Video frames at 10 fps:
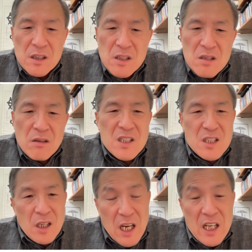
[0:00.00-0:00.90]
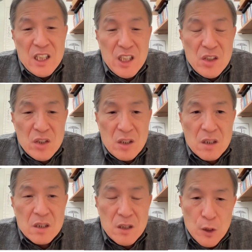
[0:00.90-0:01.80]
So it's a lot
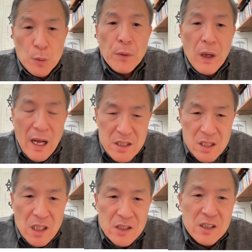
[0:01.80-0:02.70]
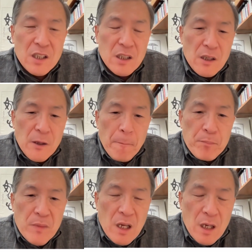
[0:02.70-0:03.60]
easier to process,
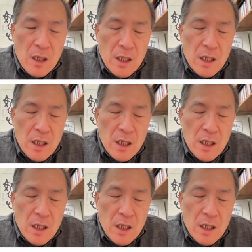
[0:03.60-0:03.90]
to